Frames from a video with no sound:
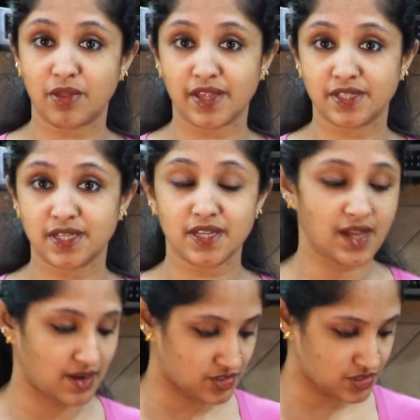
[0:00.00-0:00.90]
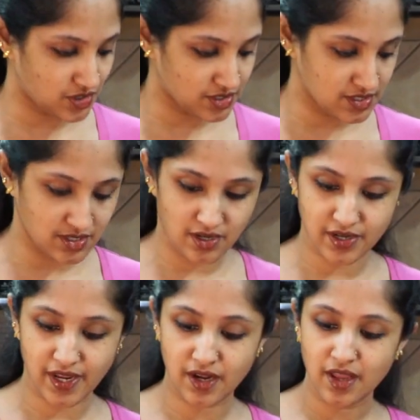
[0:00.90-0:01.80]
blended, our sauces are
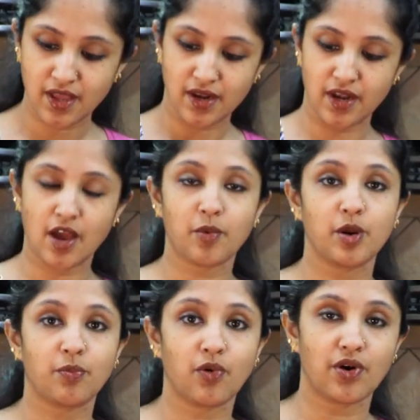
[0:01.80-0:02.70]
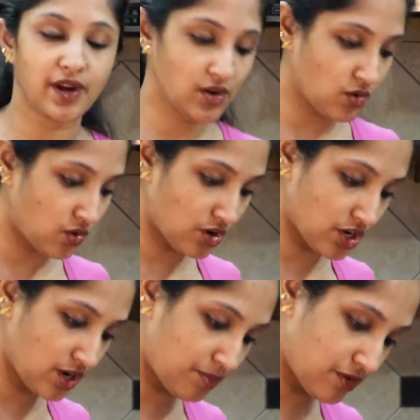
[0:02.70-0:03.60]
in. Now I'm going to pour in 1/4
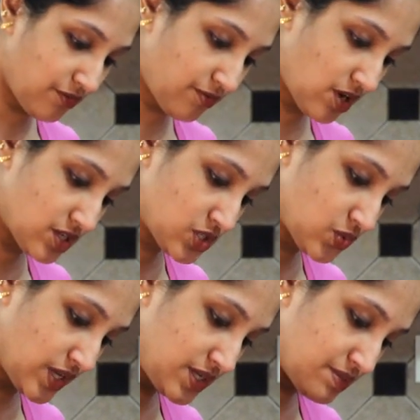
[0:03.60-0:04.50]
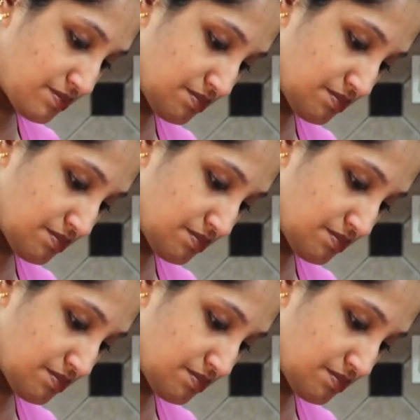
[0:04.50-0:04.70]
cup of sweet